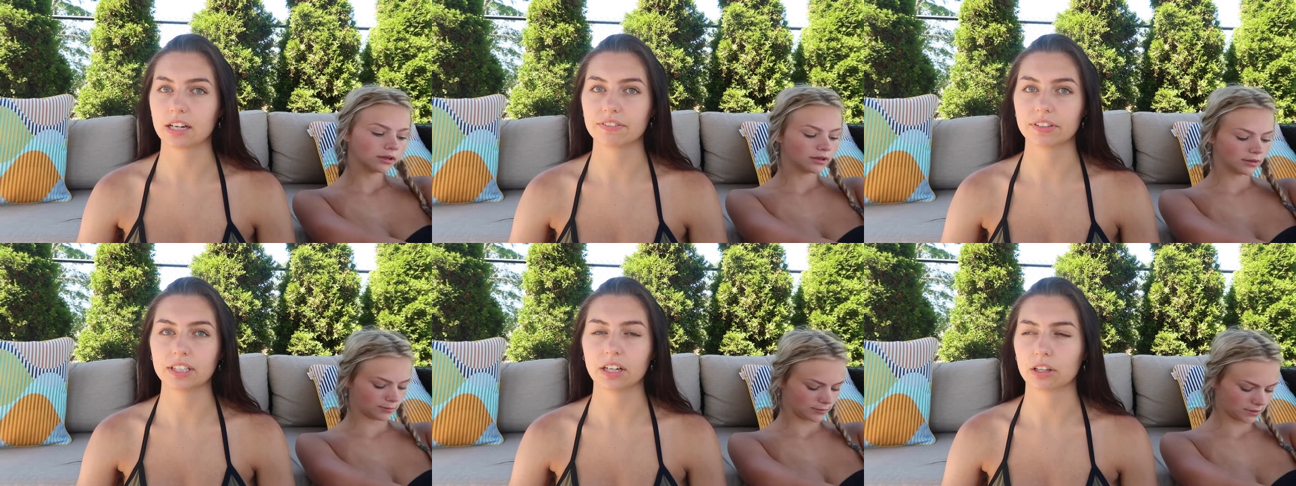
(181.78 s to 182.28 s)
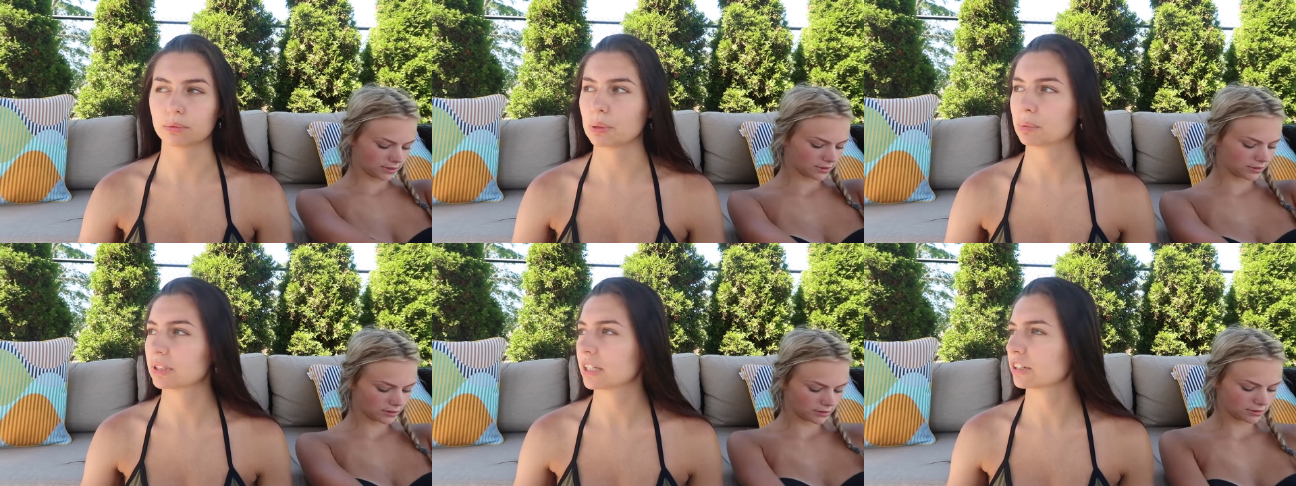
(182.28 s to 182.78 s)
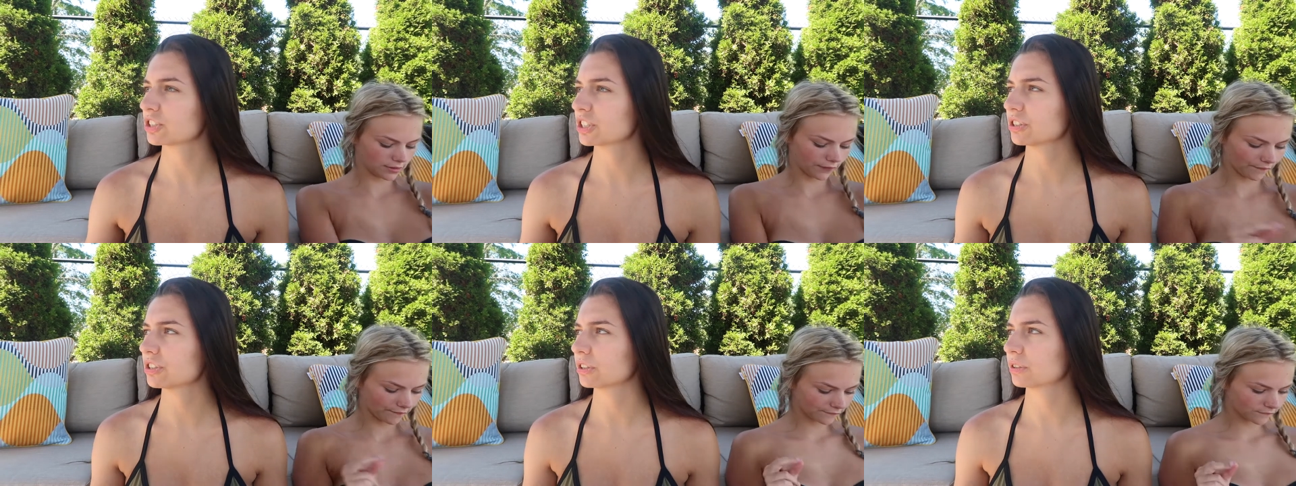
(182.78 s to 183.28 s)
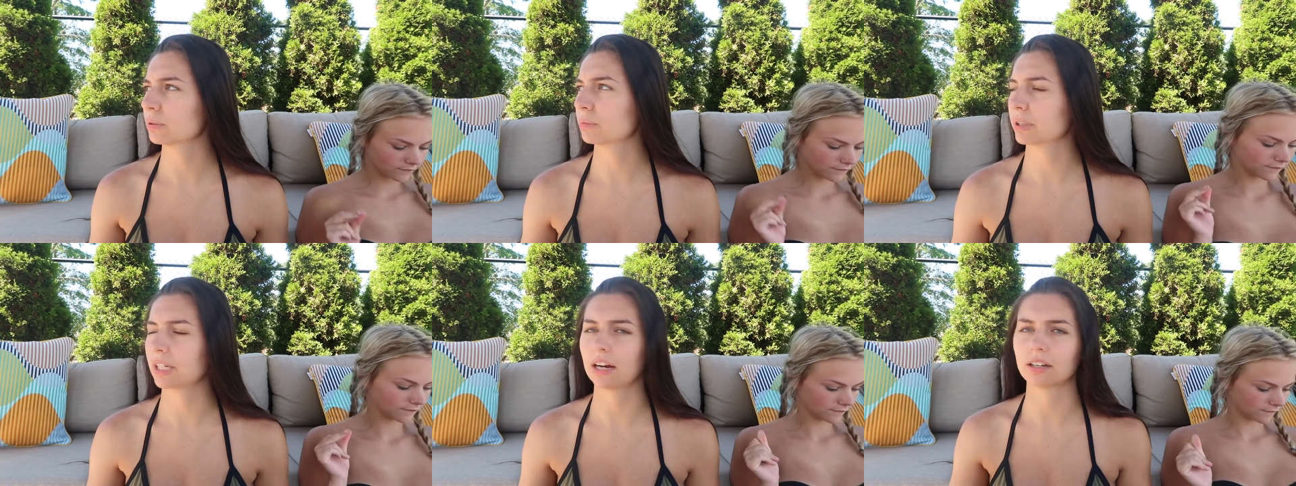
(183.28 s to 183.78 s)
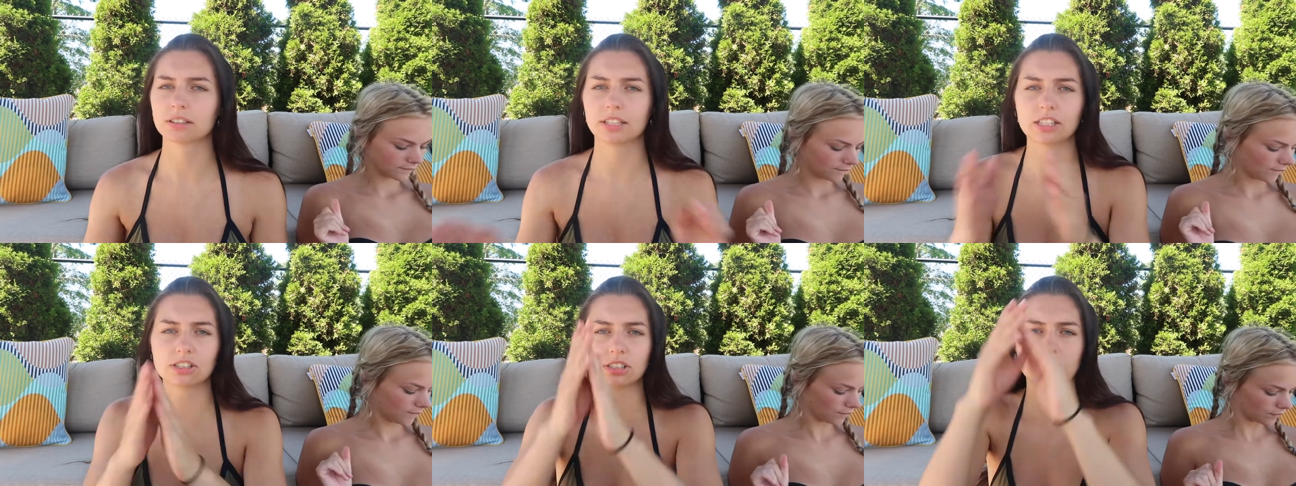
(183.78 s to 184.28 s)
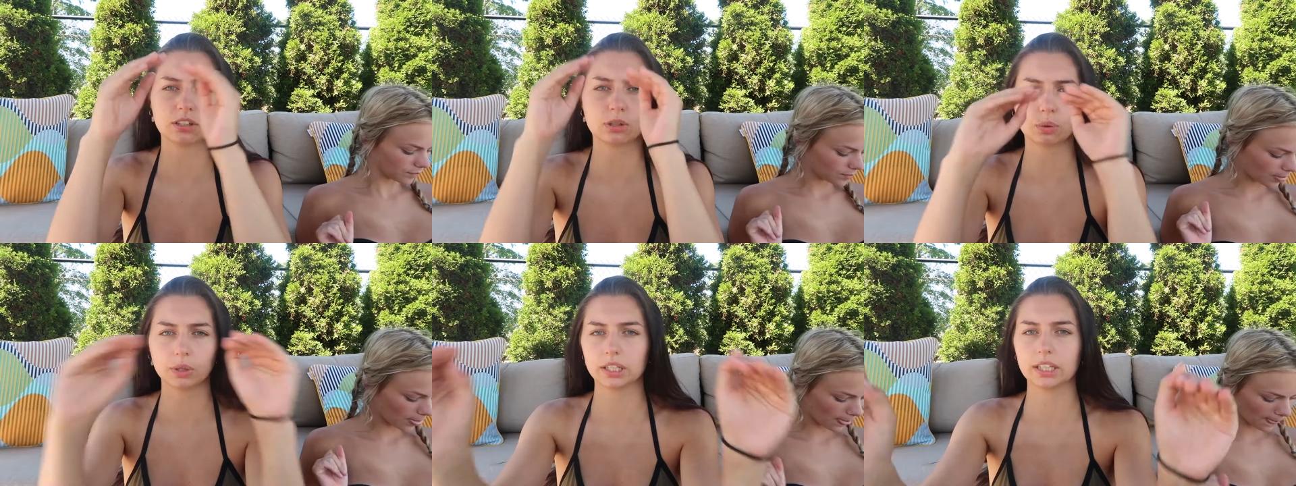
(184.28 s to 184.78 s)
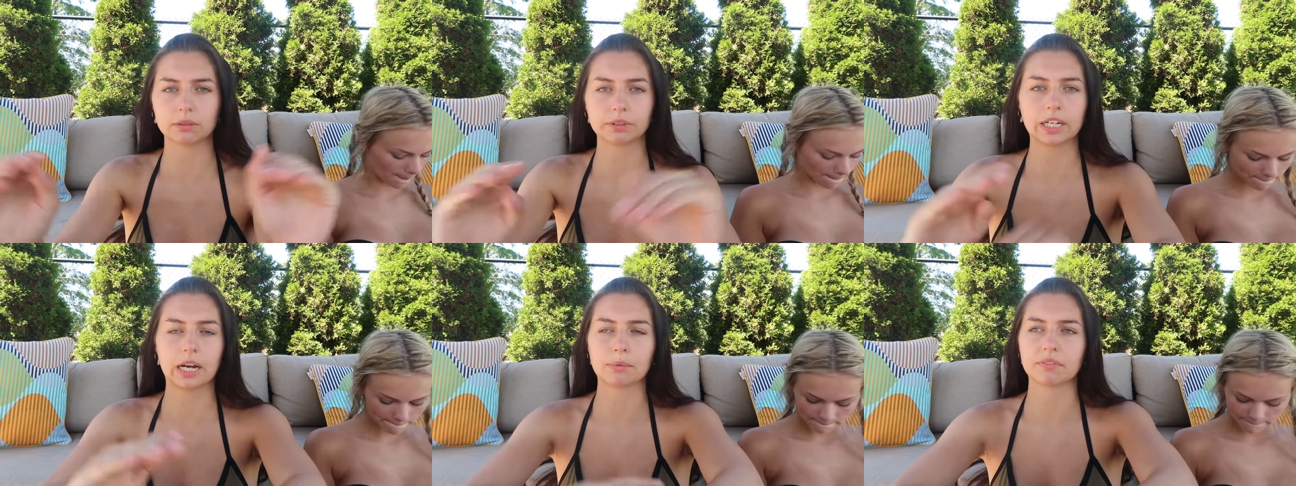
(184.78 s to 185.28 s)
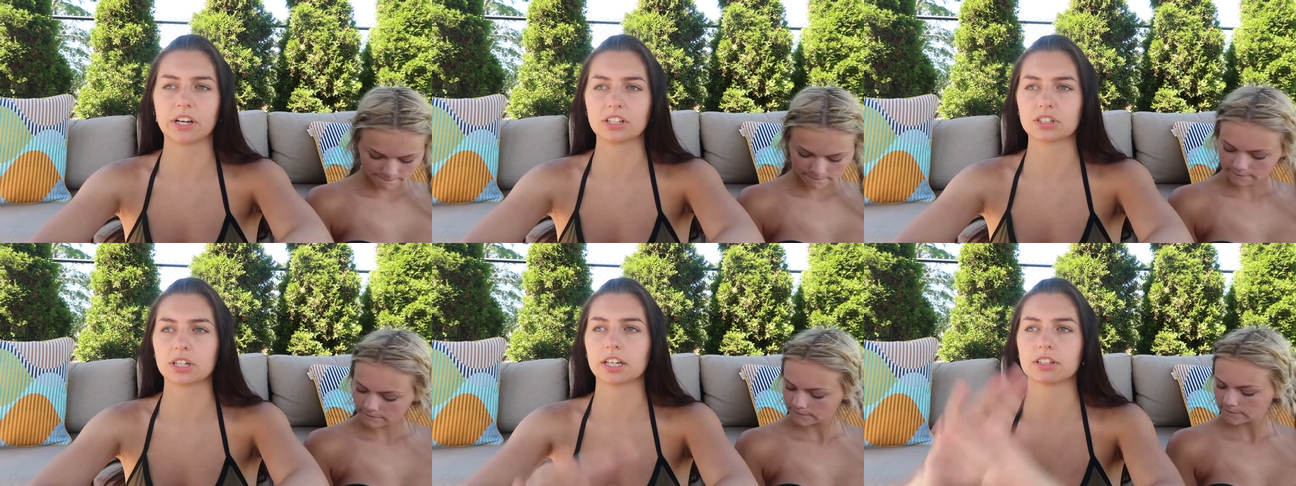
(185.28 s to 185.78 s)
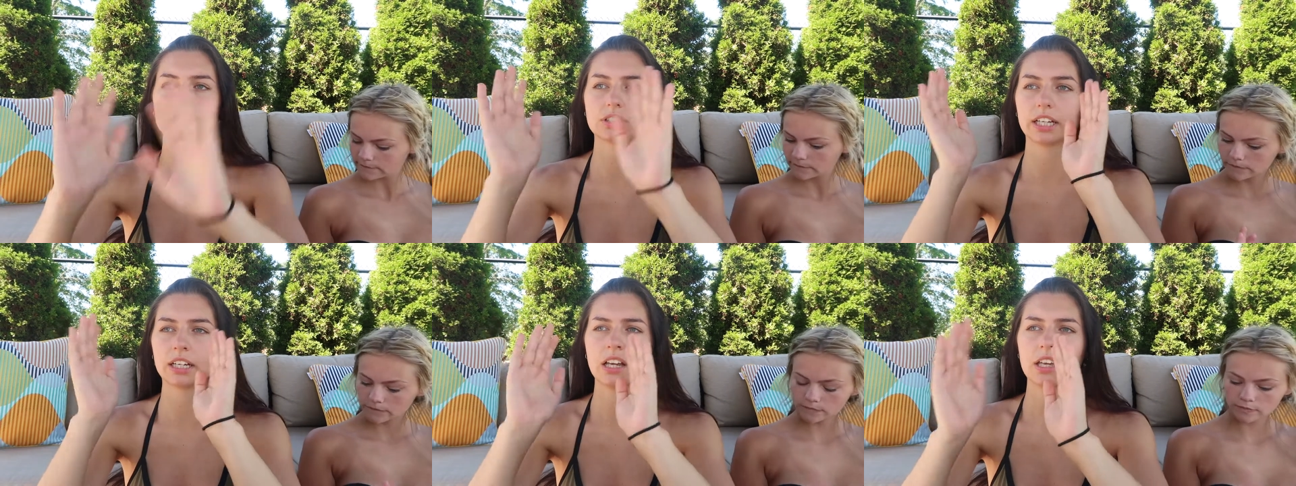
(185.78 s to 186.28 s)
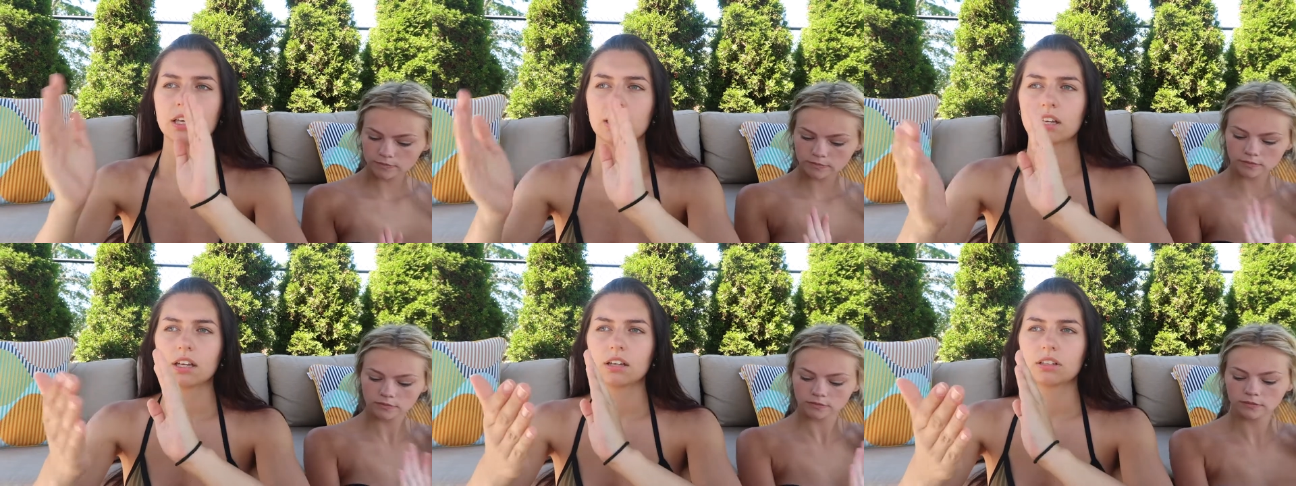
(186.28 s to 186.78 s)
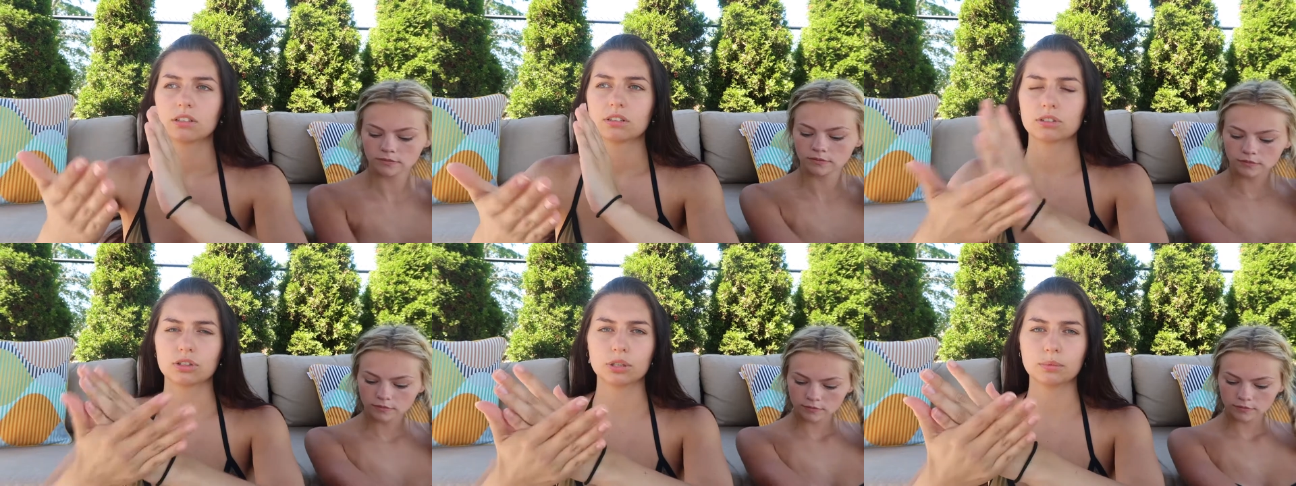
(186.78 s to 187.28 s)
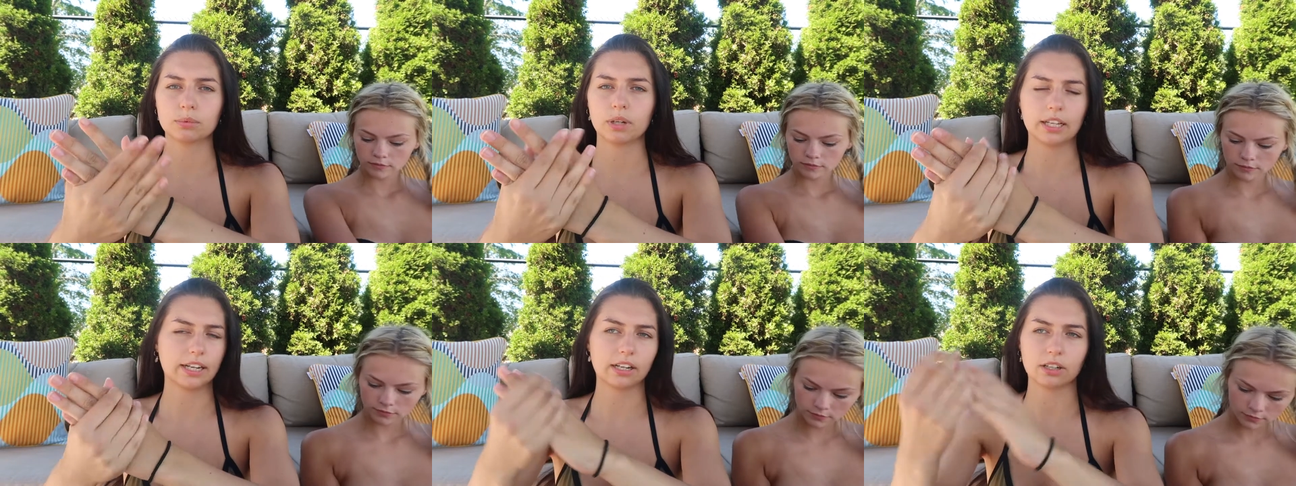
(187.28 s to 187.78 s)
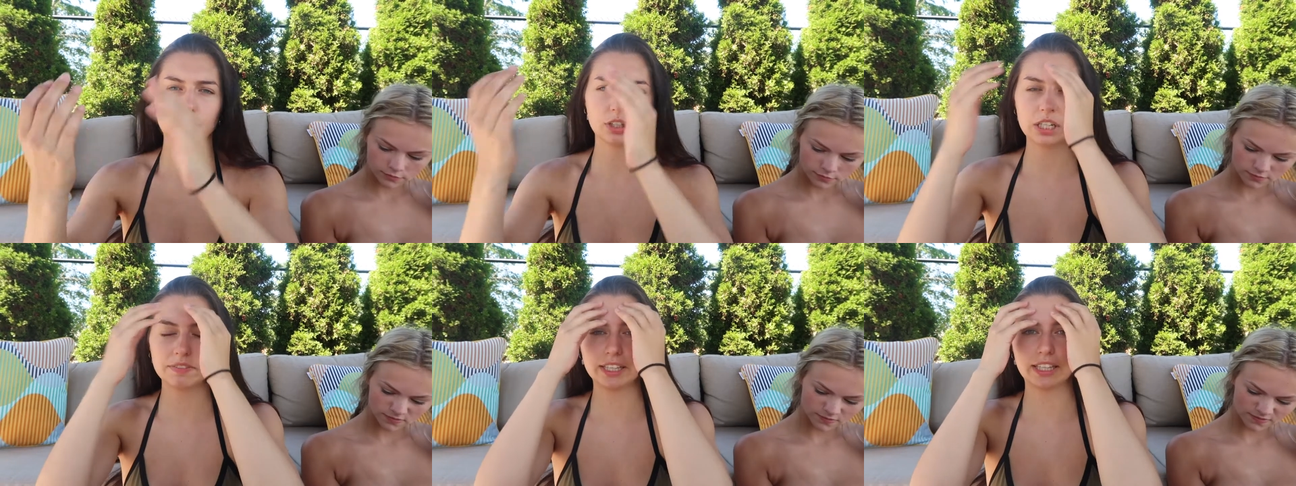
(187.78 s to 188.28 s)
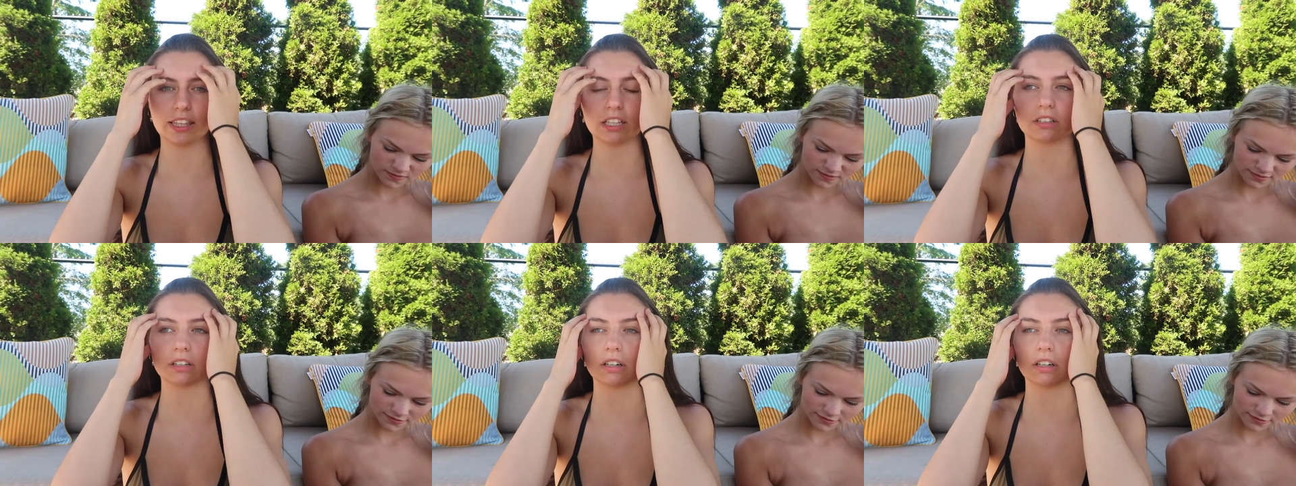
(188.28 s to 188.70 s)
Speaker 1: I feel like other people's energies too. But yeah, that's just like a quick like recap of yesterday. Just like too like I couldn't even like think